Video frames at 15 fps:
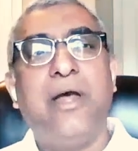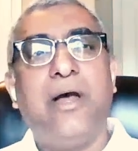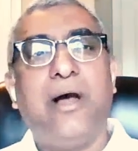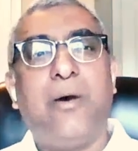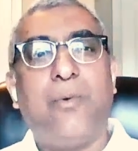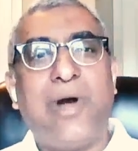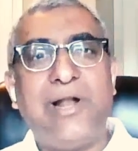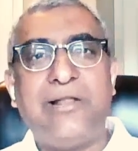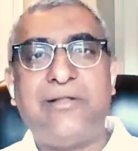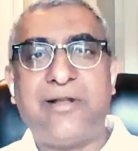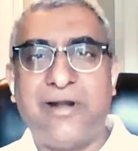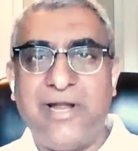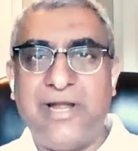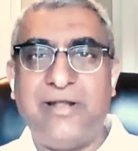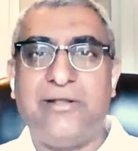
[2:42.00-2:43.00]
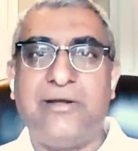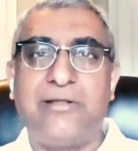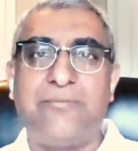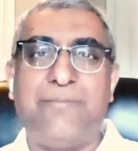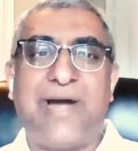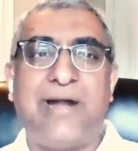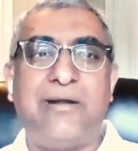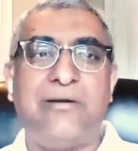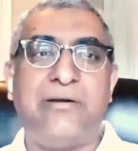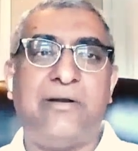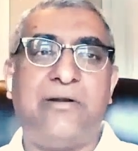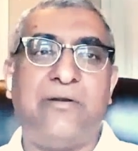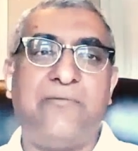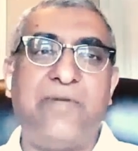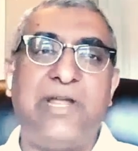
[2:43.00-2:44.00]
While studying this
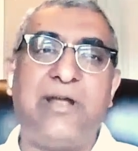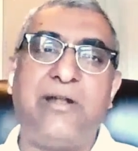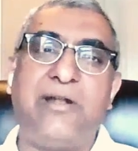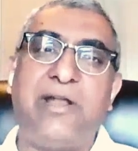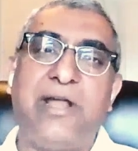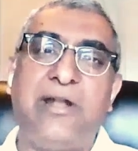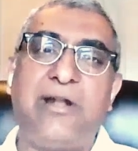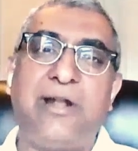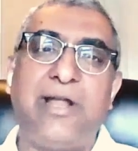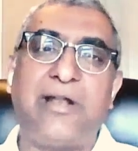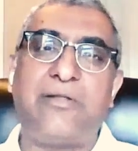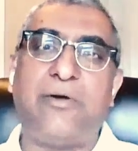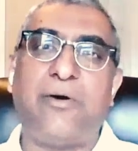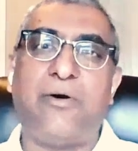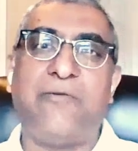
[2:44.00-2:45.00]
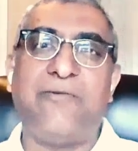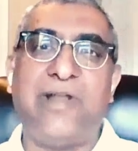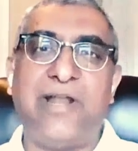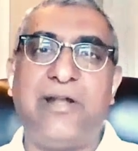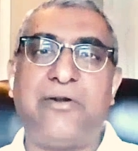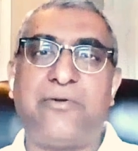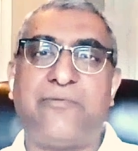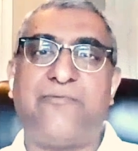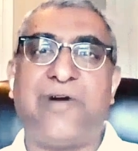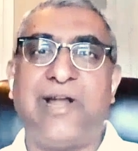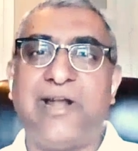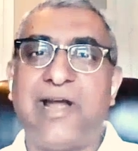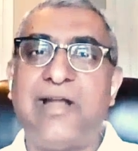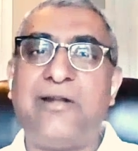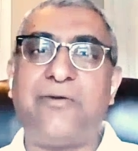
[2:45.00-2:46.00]
pattern, we at Intellect saw a very
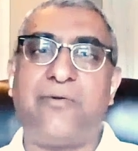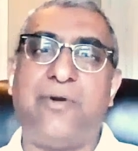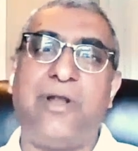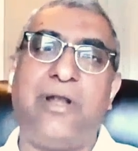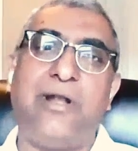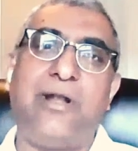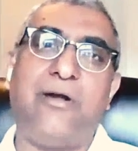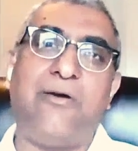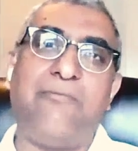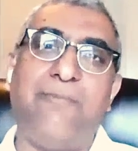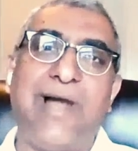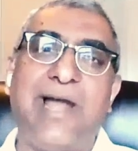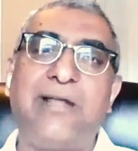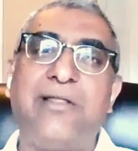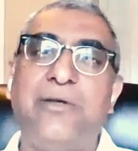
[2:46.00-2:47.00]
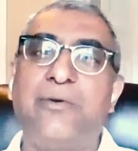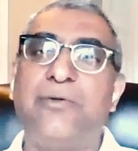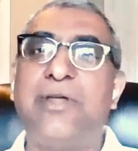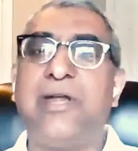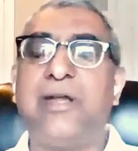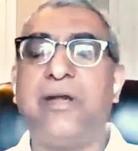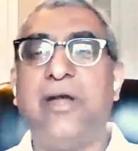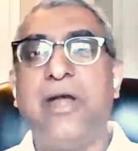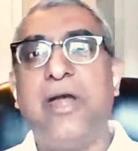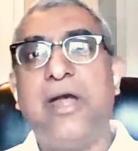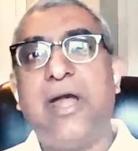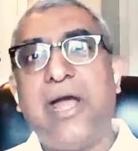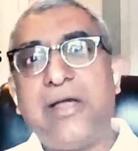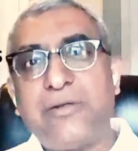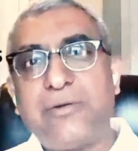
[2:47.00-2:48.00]
finite trend of banks using
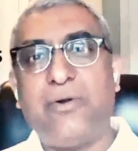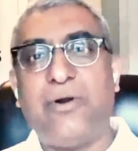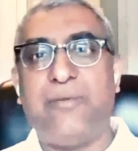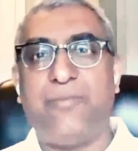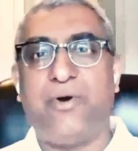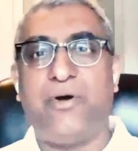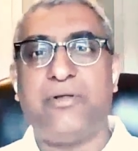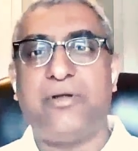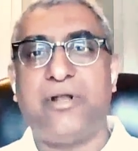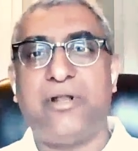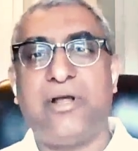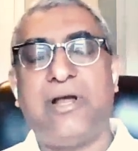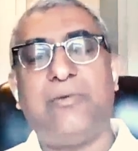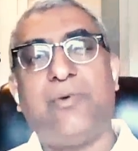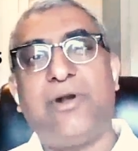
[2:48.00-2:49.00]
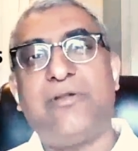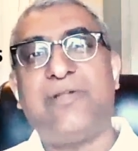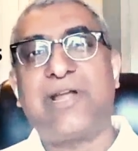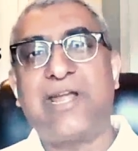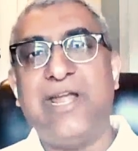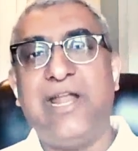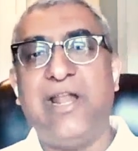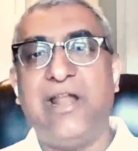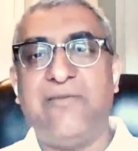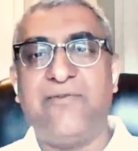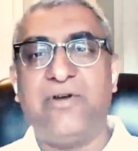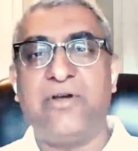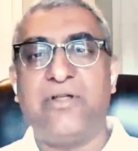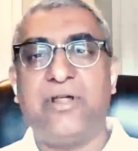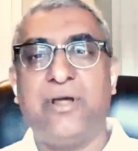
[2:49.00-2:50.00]
escrow deposit as one of the key
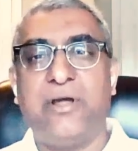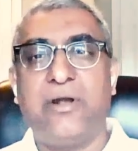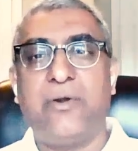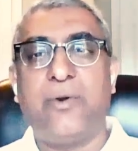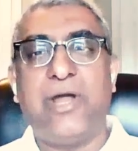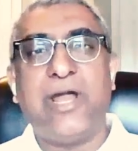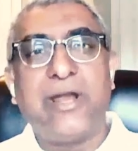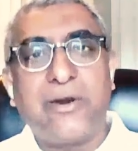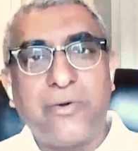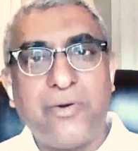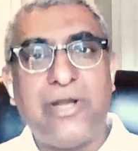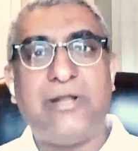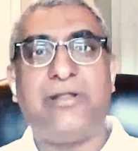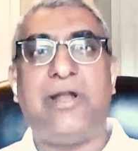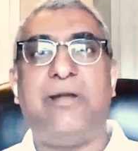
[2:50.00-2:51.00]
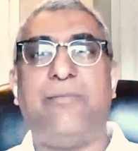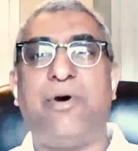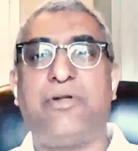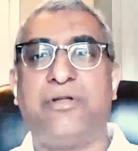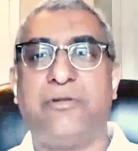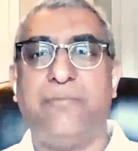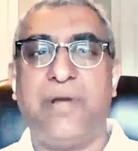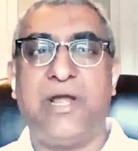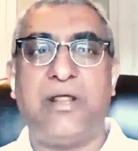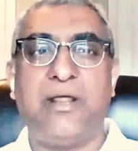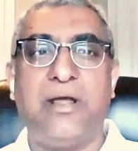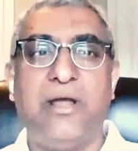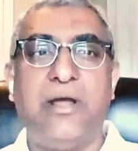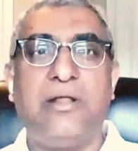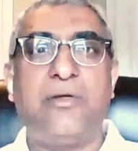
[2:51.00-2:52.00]
levers to increase the deposit base.
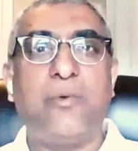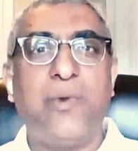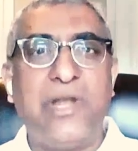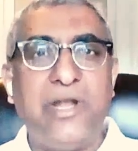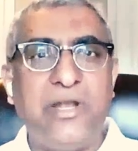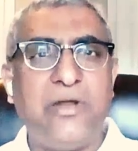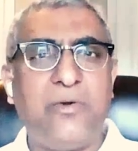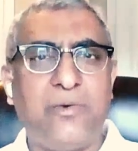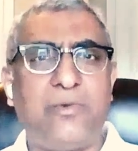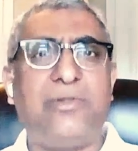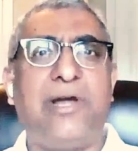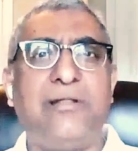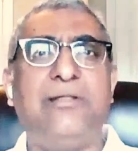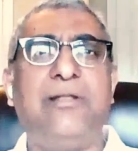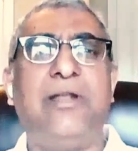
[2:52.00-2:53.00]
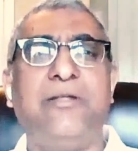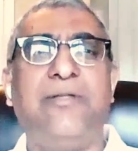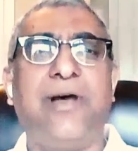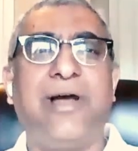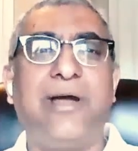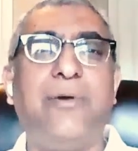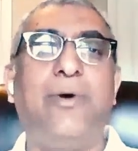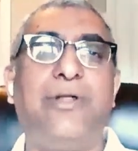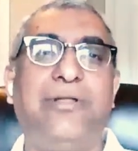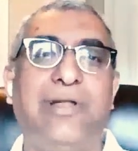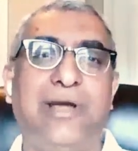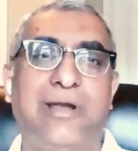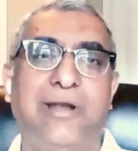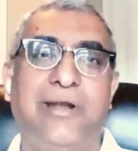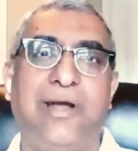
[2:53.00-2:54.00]
So we knew that the desire was
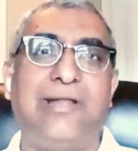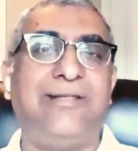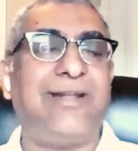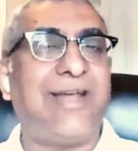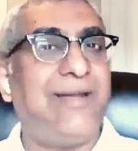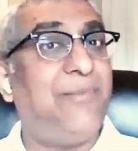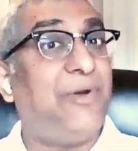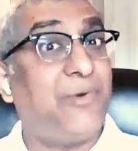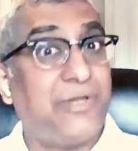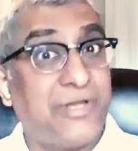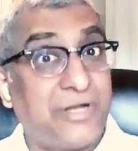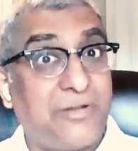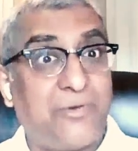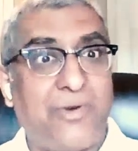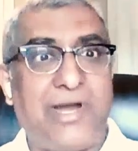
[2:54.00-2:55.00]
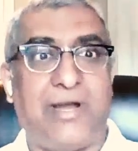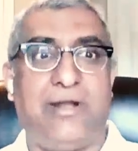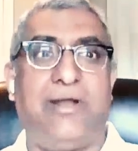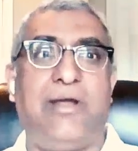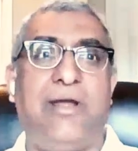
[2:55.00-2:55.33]
there and the timing was just right.